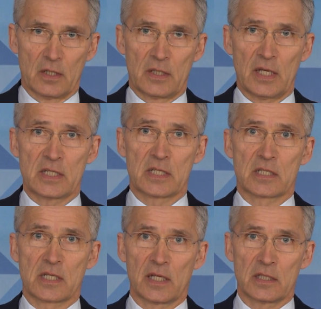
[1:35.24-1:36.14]
This
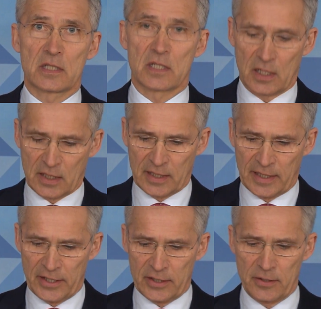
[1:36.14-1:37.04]
sends a
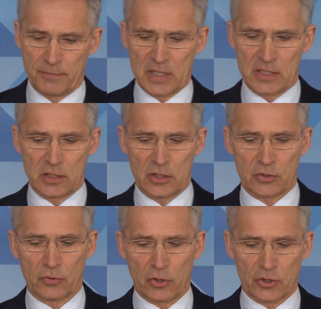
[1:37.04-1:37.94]
clear message
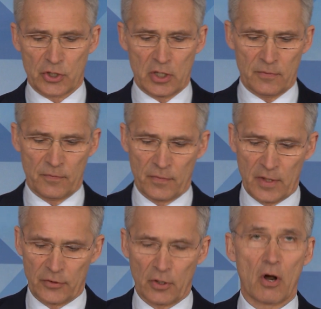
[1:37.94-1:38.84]
to Russia
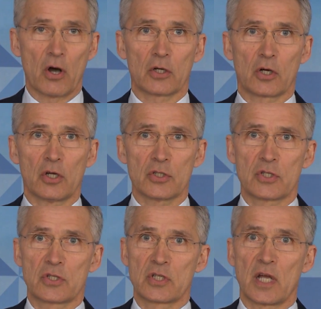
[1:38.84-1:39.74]
that there are
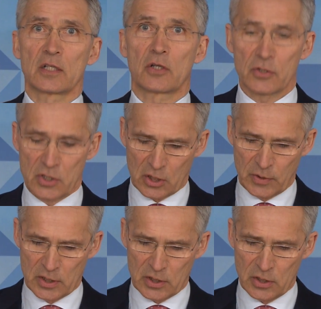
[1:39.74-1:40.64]
costs and
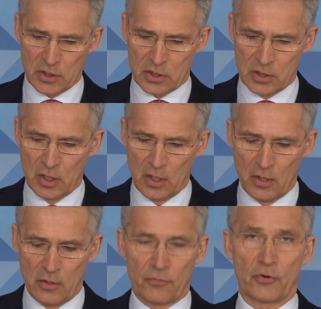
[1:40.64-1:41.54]
consequences
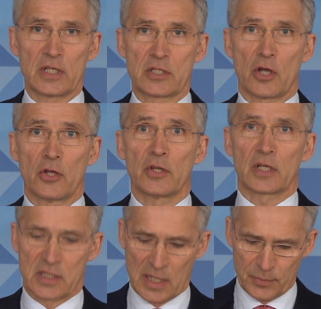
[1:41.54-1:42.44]
for its
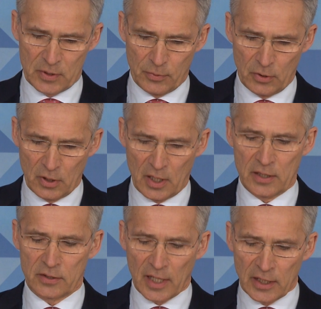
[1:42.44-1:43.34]
unacceptable
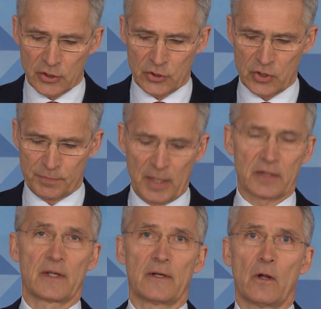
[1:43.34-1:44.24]
and dangerous
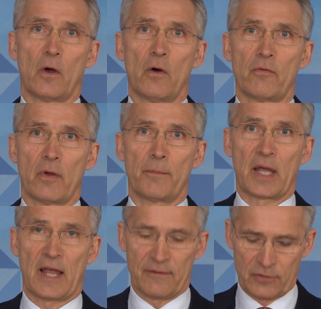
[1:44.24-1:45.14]
pattern of
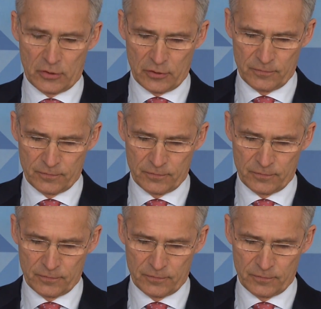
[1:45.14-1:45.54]
behavior.